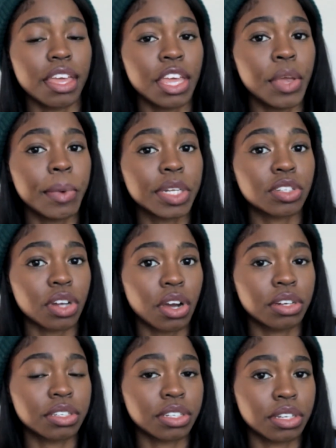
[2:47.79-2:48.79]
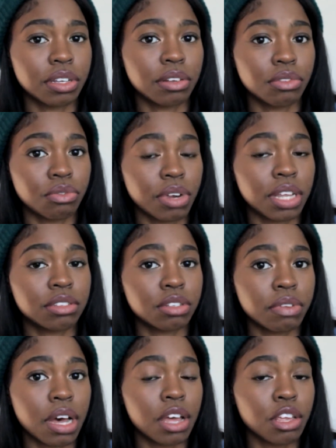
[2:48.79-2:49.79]
he would start to raise
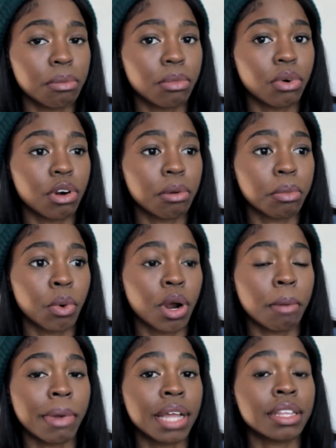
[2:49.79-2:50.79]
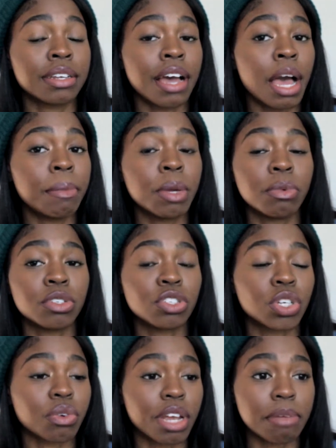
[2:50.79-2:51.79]
the volume more and more and by the time he was
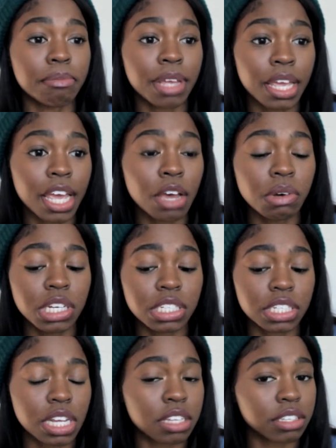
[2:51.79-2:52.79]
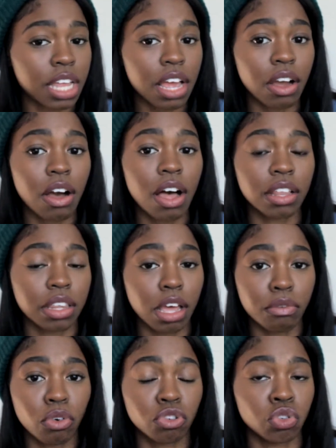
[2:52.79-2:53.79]
screaming it was just like on
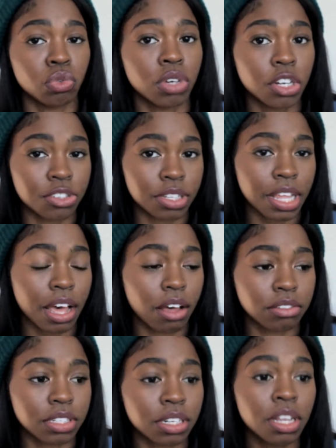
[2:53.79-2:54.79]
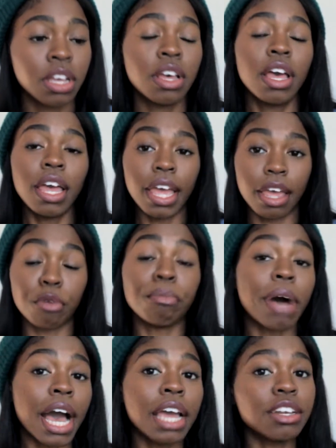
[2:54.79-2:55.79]
level 200,000 and
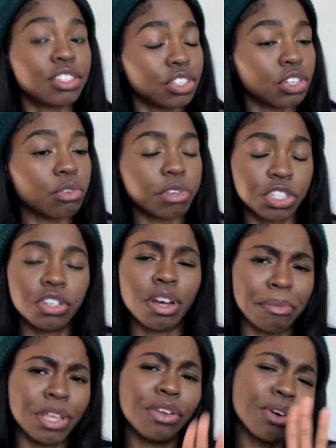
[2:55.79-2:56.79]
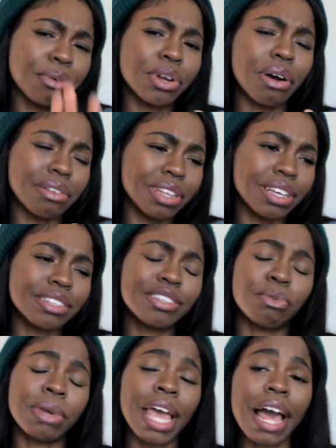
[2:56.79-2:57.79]
mind you which you I mean you don't know this
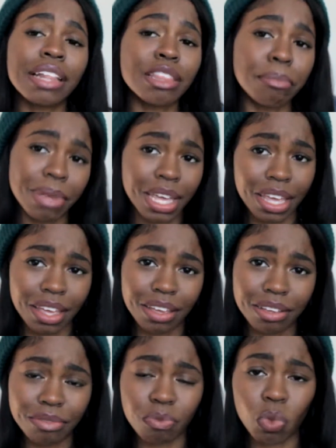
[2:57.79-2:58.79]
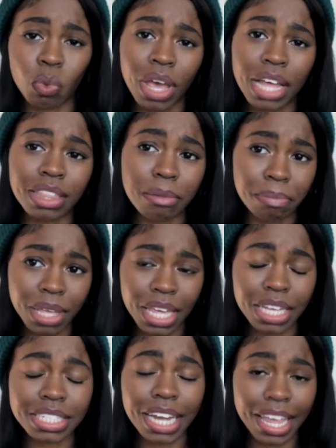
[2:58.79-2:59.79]
we had the big we had the
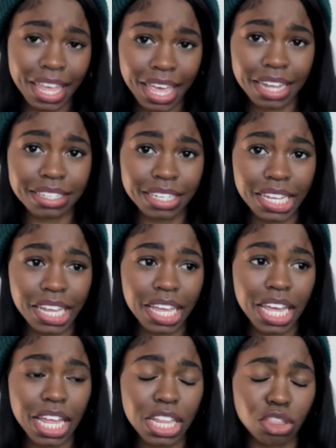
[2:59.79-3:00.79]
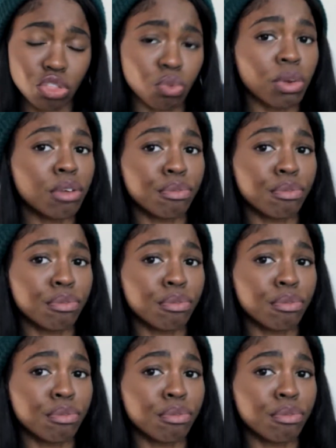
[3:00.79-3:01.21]
big gigantic three